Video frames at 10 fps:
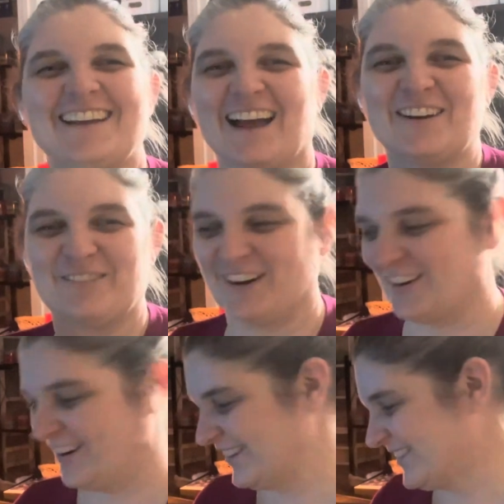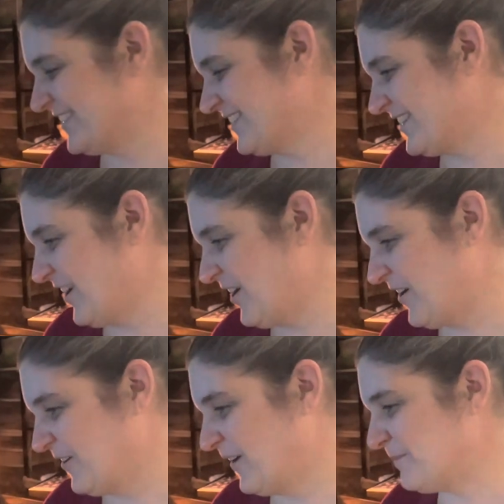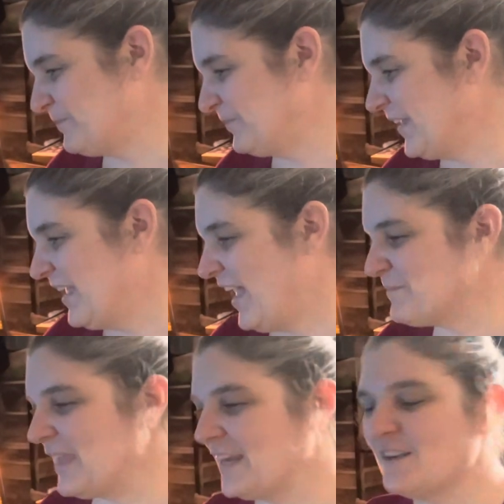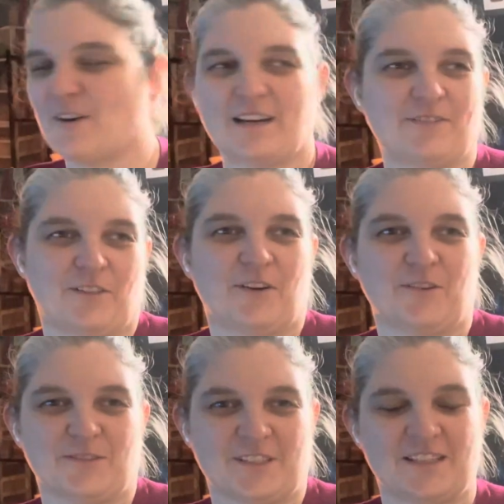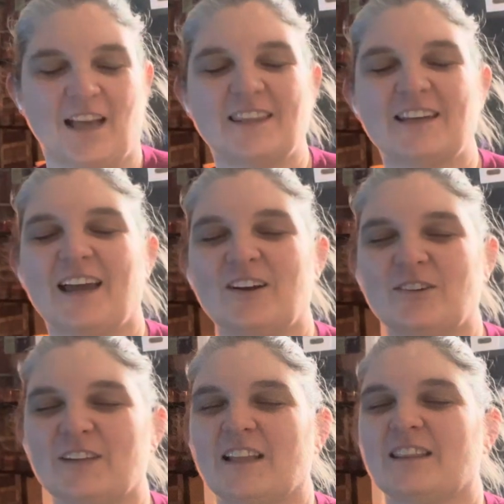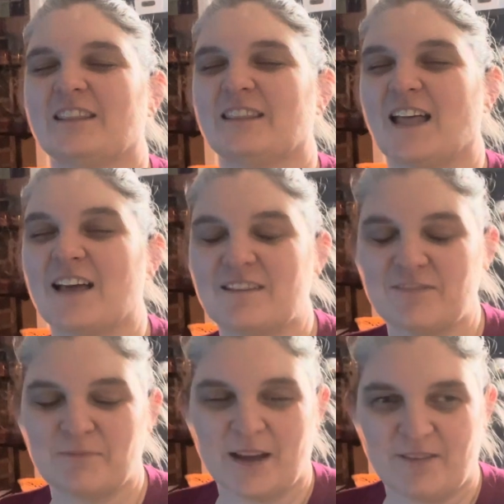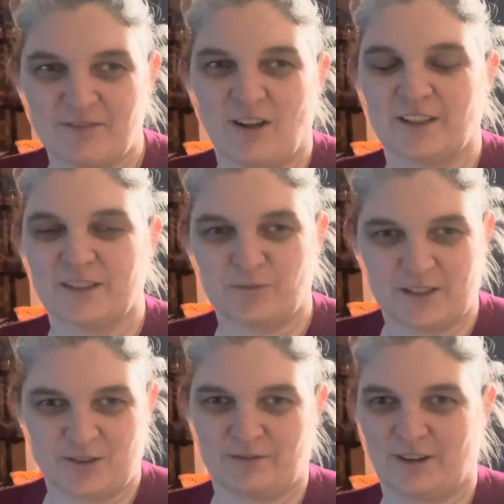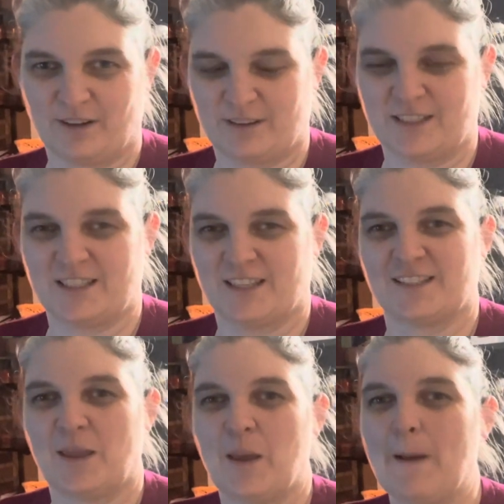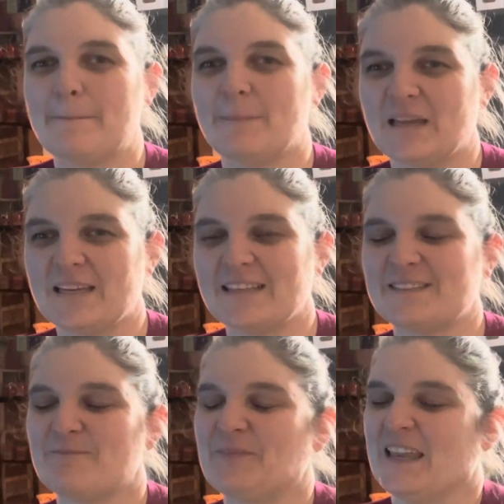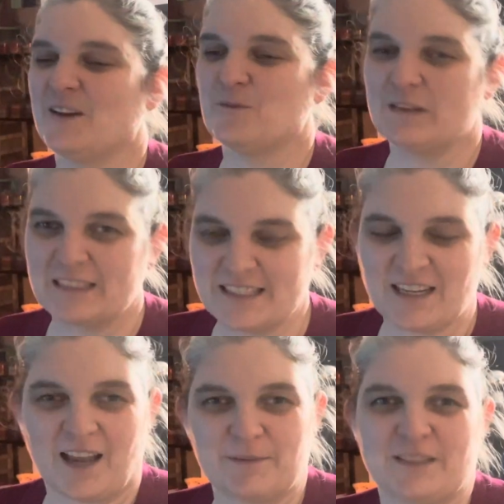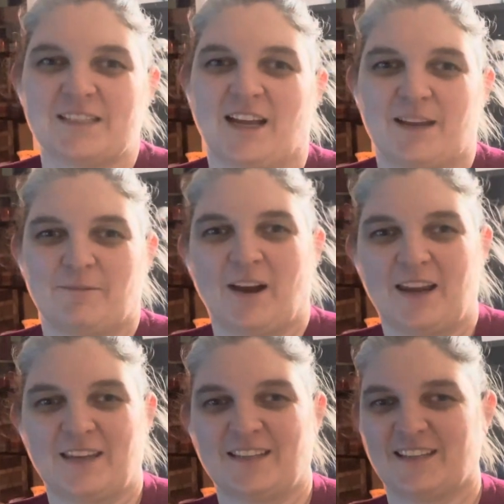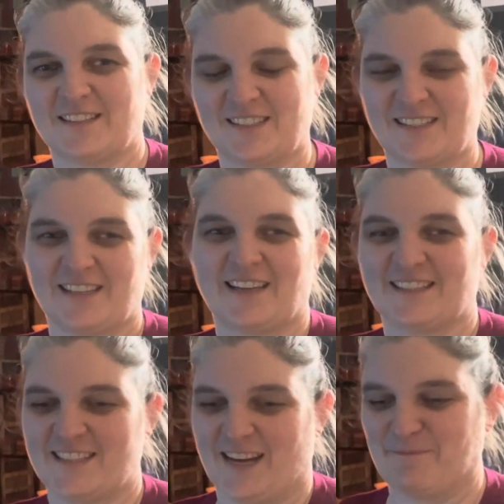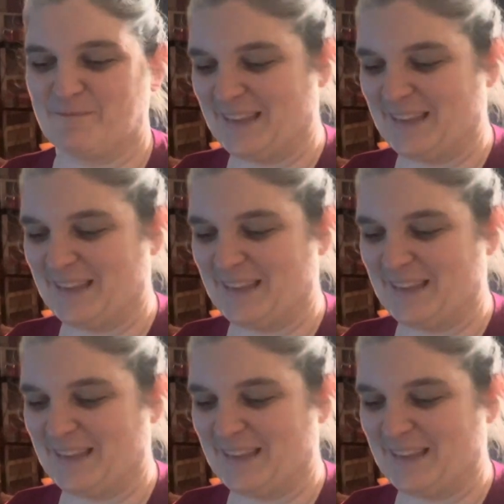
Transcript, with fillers: kind of fragrance. So I'm, I'm getting ready for those. Not that I don't love my fall and winter fragrances, but when it's time, it's time, right? It's, and it's time.